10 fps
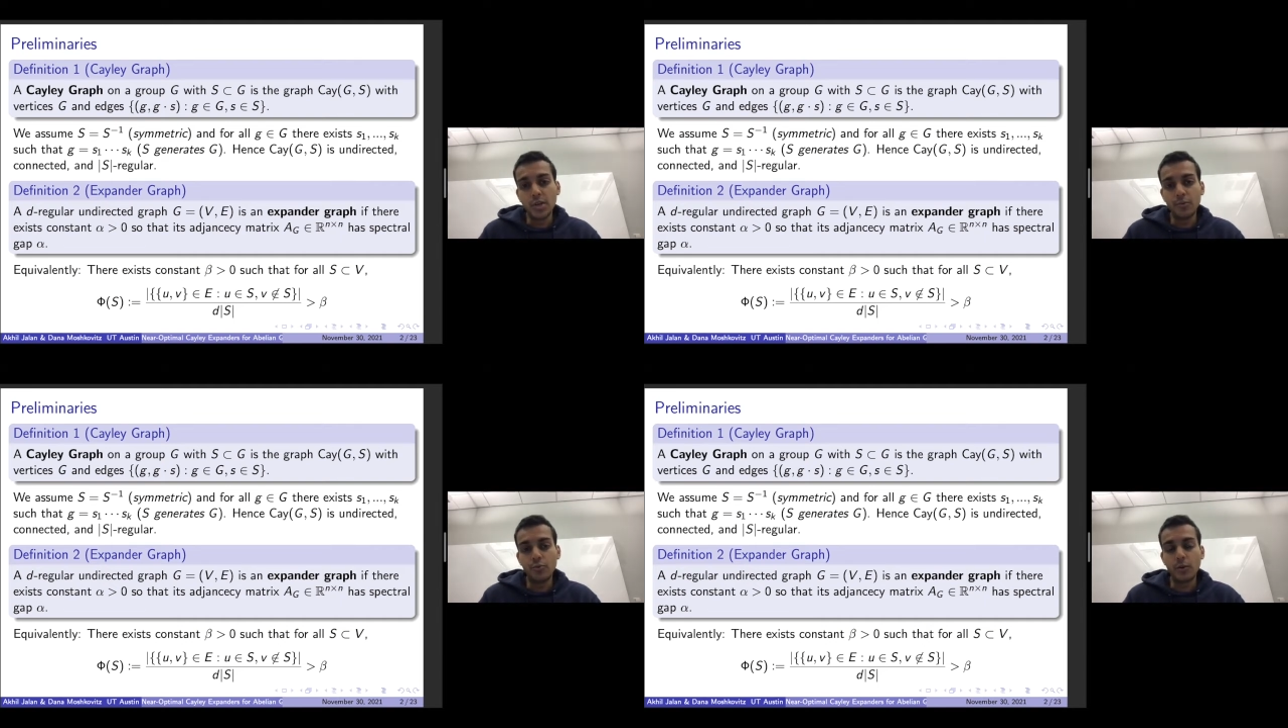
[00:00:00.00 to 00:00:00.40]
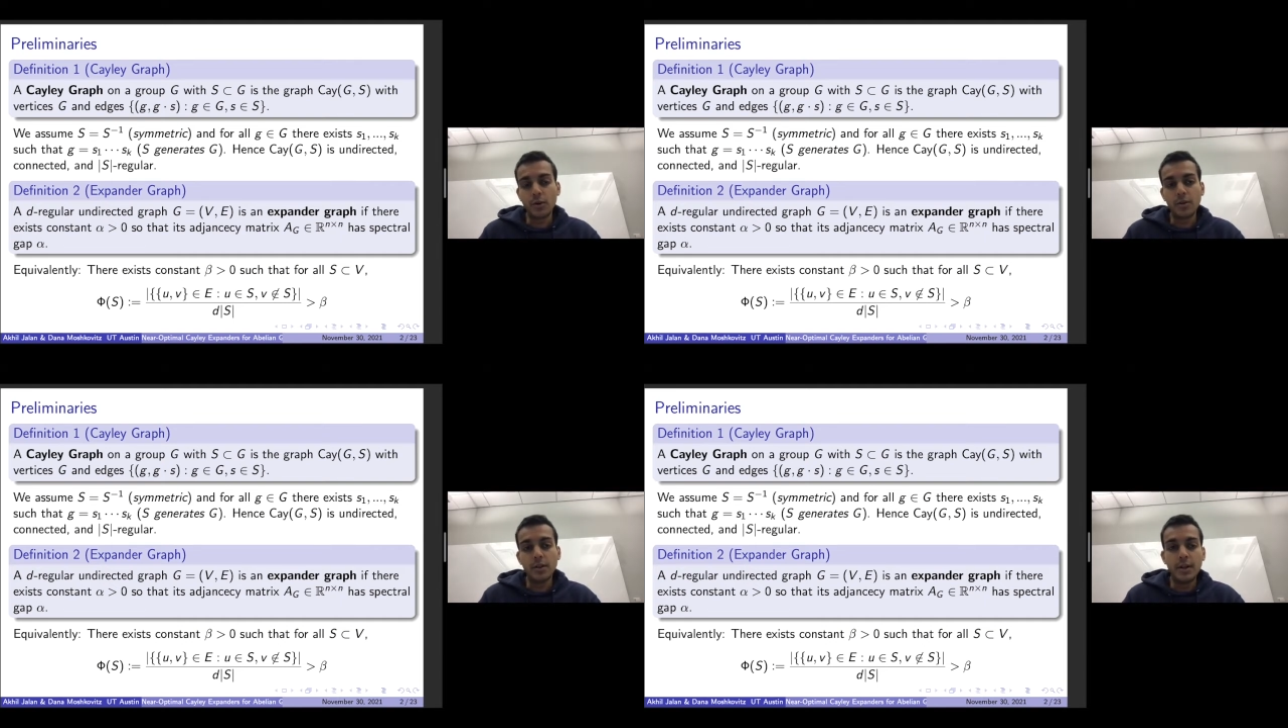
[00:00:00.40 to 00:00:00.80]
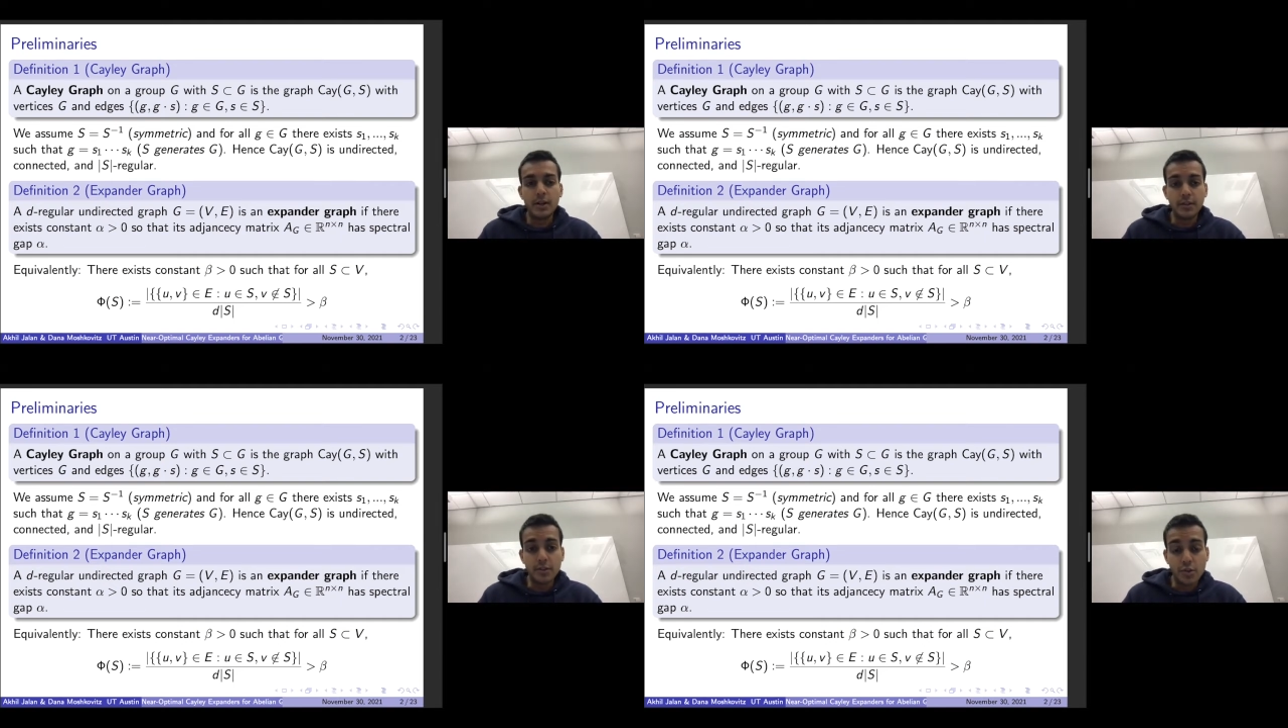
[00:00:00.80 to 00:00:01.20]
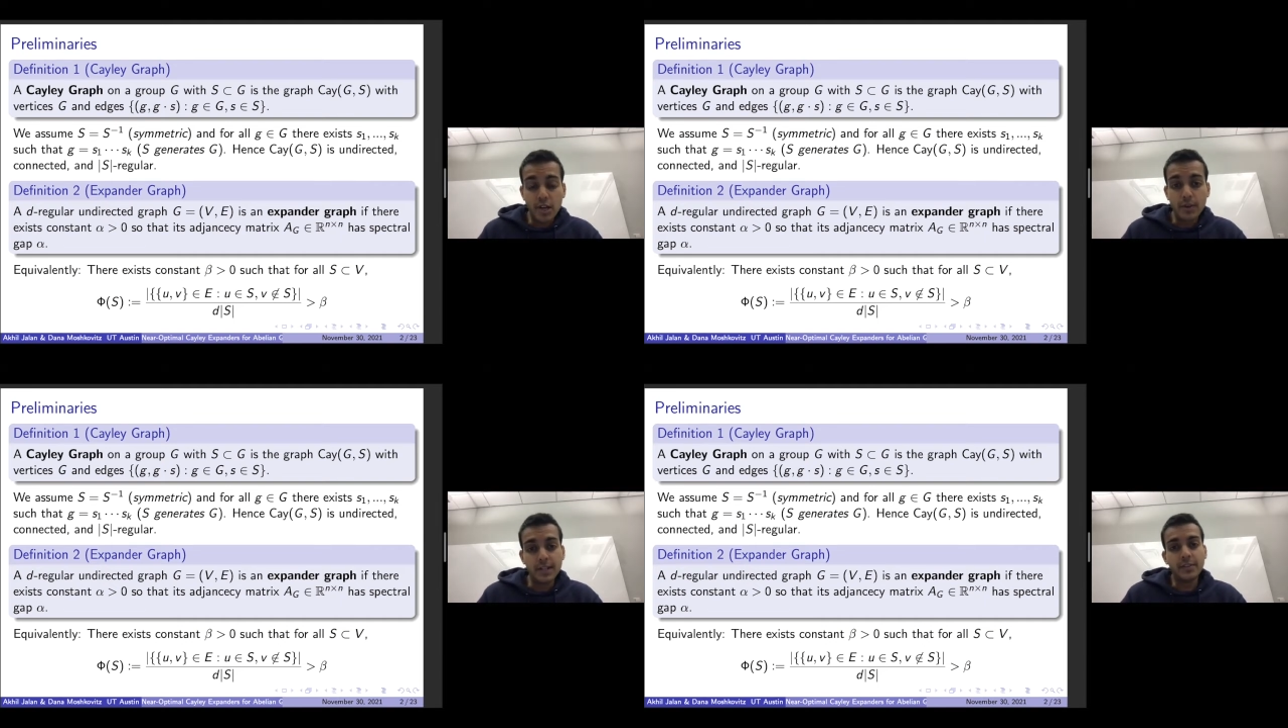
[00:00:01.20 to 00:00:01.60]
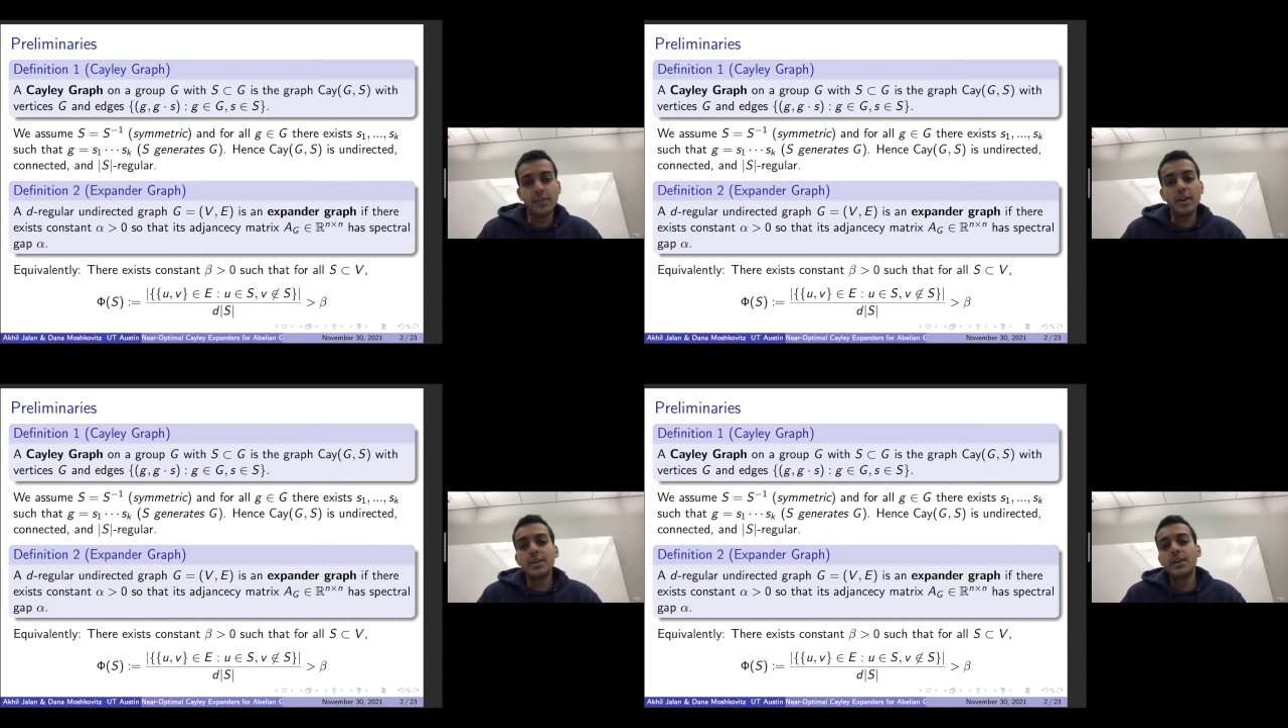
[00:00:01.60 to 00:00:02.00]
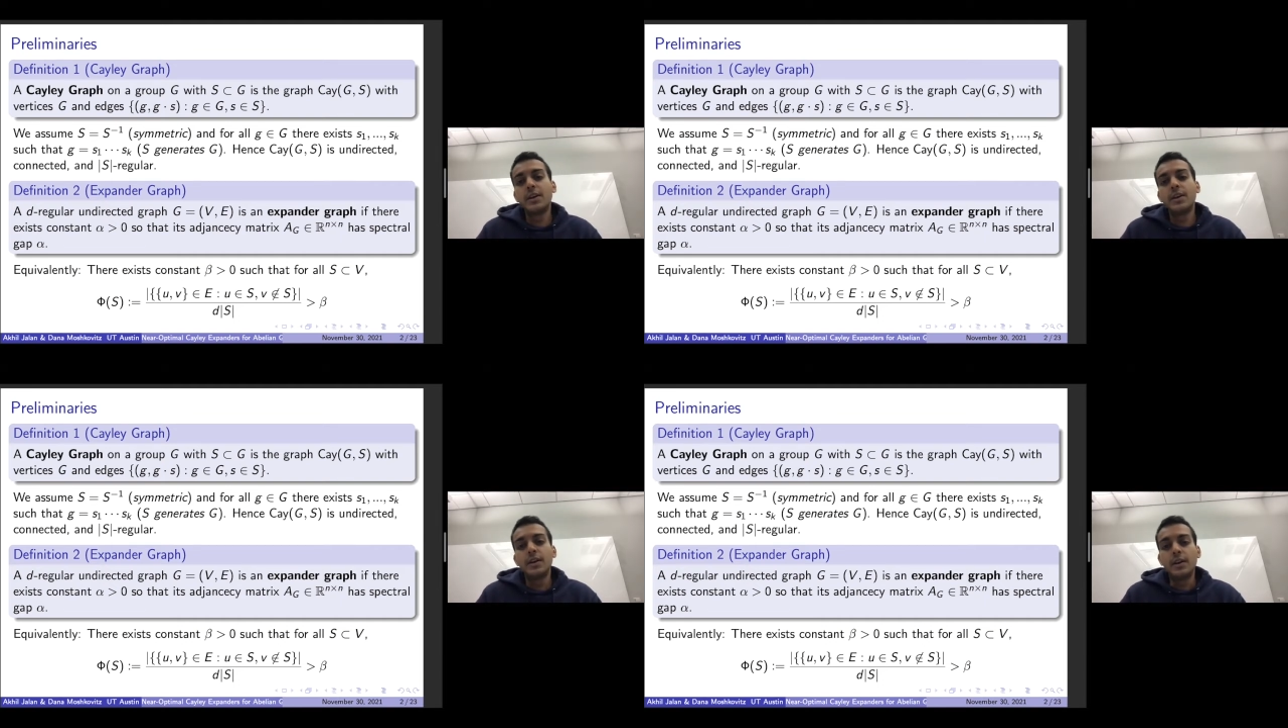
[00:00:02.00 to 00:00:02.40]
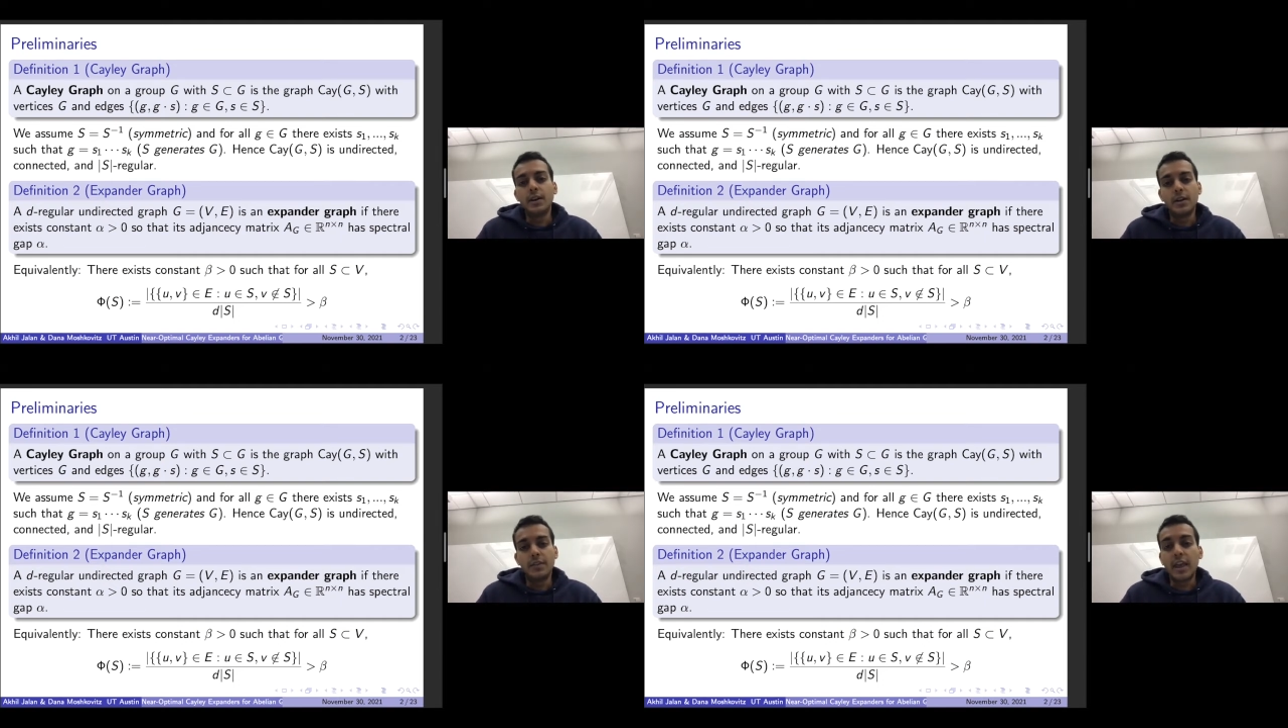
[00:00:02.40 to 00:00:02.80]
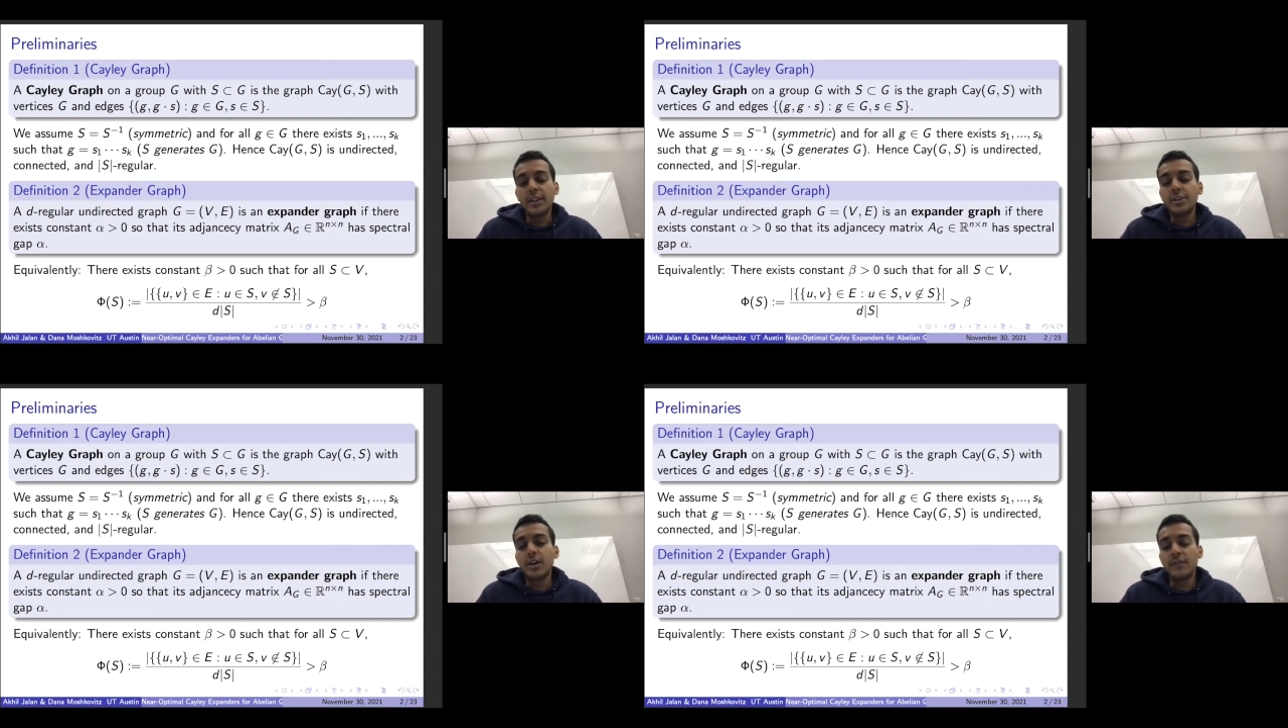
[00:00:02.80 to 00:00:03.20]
which we'll call the generating set, the Cayley graph